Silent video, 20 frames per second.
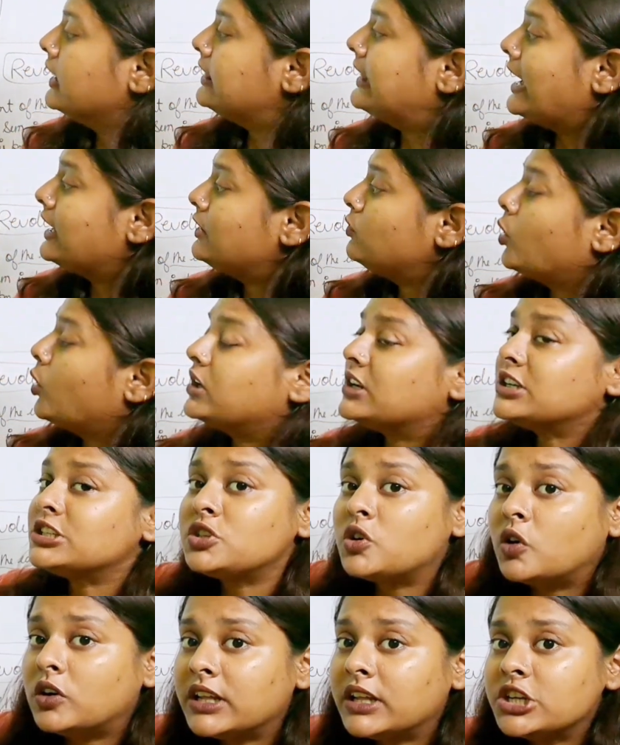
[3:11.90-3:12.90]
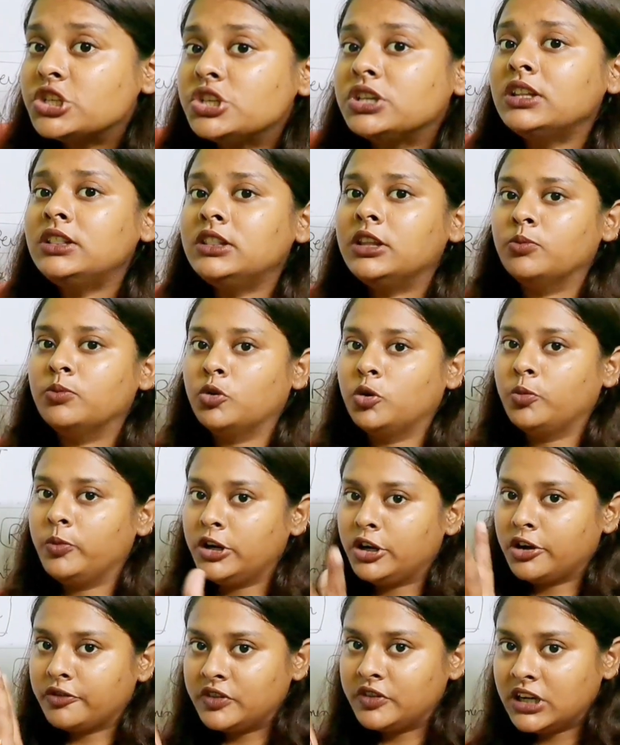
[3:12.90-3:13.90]
that what is rotation, the
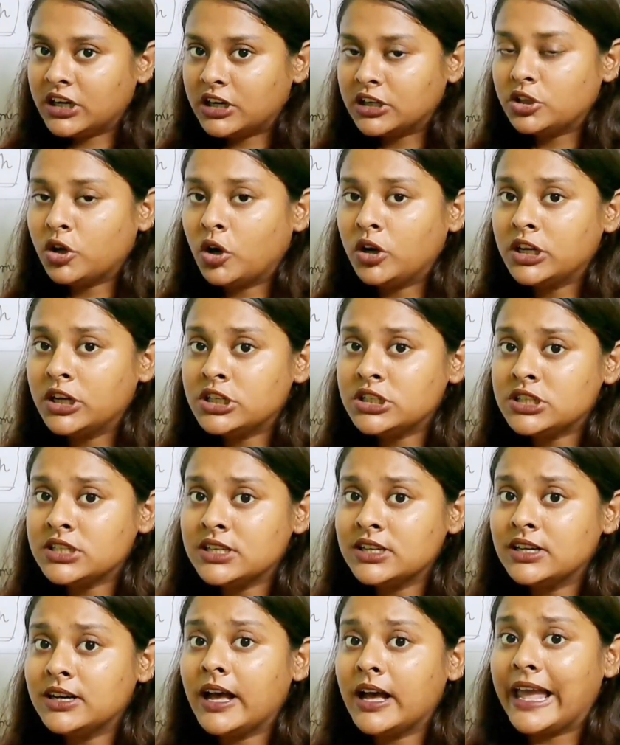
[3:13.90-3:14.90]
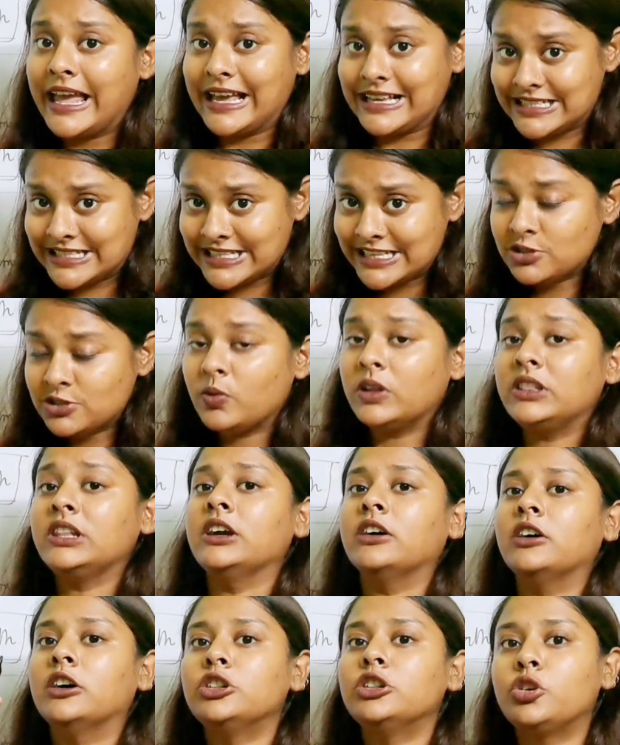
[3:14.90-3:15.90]
movement of the earth on its axis. When the
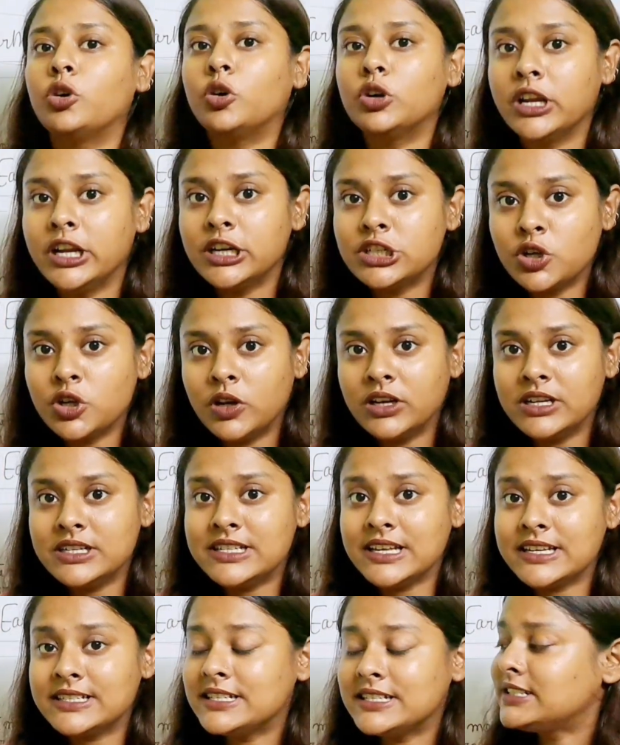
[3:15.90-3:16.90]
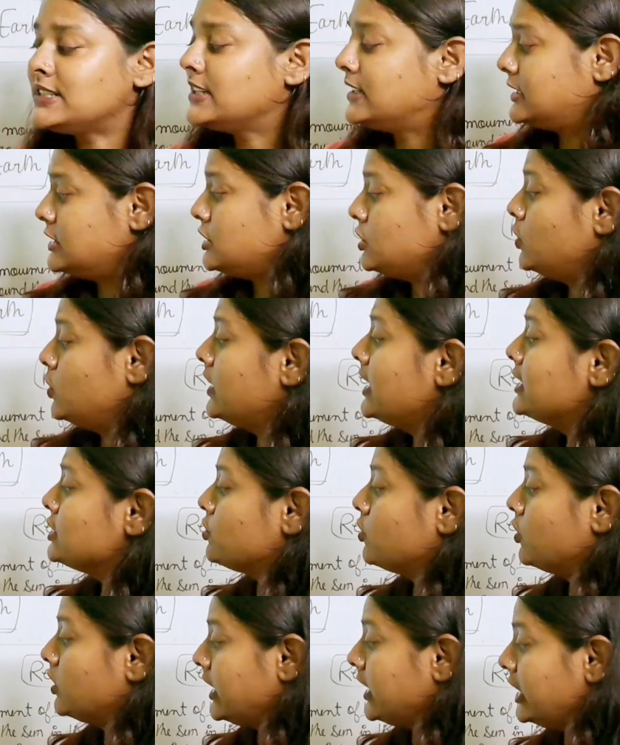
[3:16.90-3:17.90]
earth rotates on its axis, it is known as
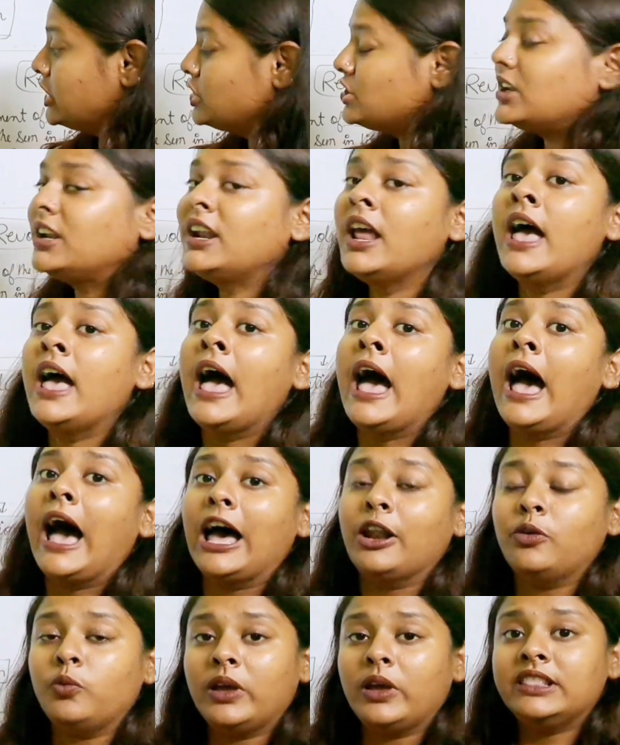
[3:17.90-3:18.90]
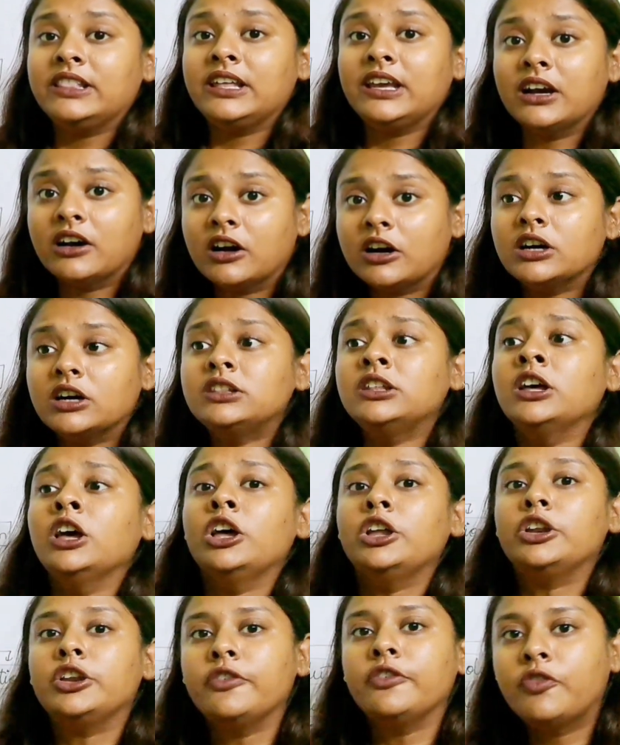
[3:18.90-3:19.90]
rotation, and when the earth
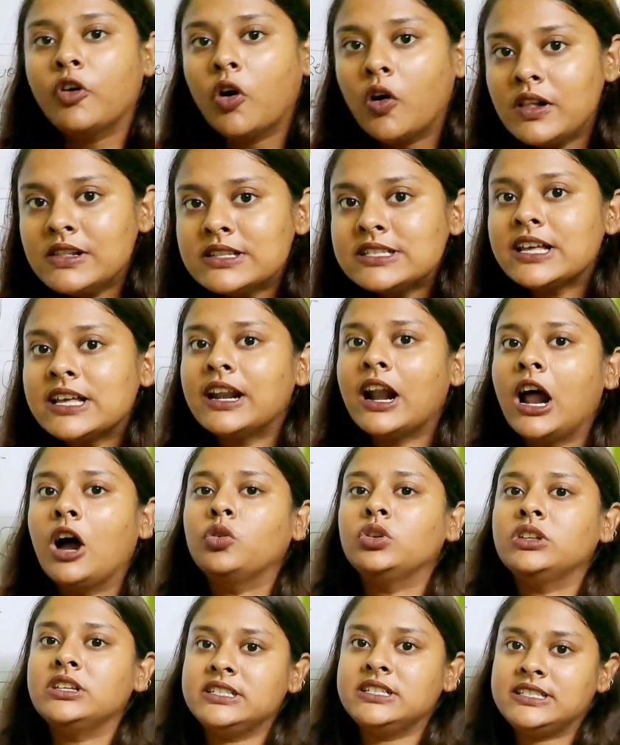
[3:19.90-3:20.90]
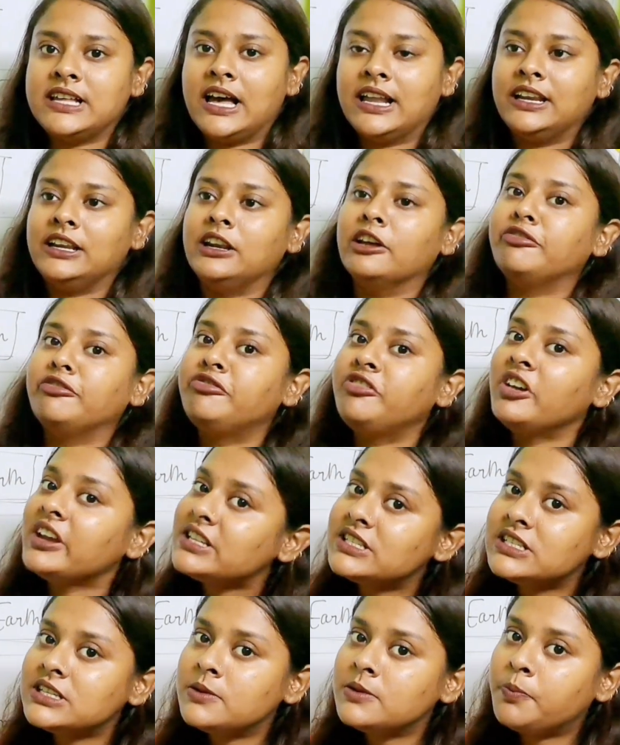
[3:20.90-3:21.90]
revolves around the sun in a
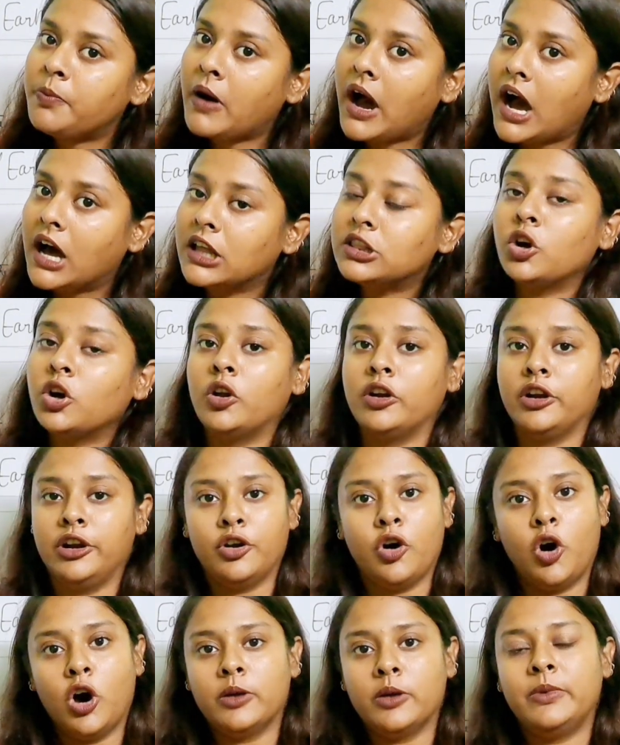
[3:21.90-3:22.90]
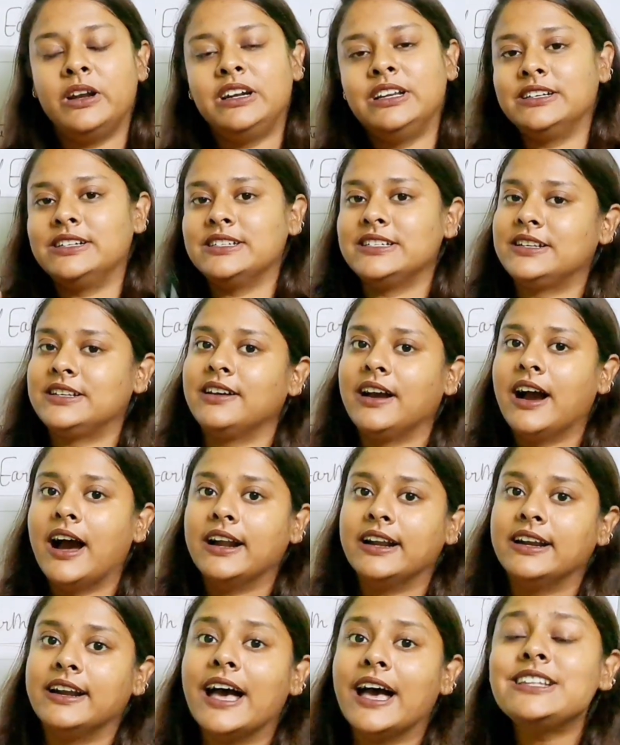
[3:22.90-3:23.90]
fixed path or an orbit, it is
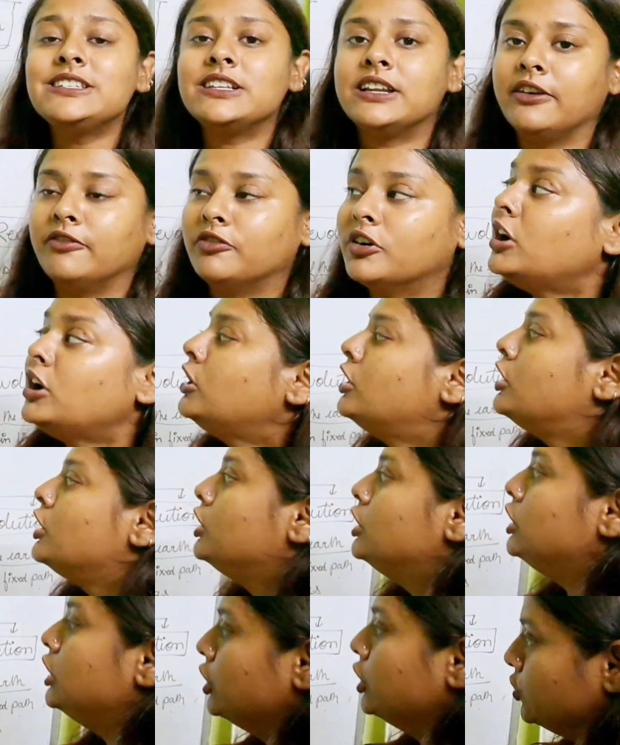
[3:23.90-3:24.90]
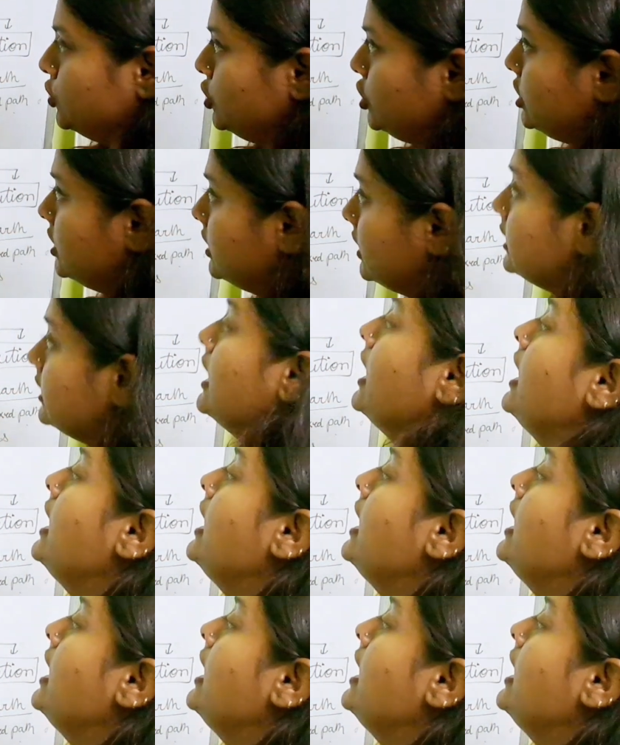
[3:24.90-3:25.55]
regarded as revolution.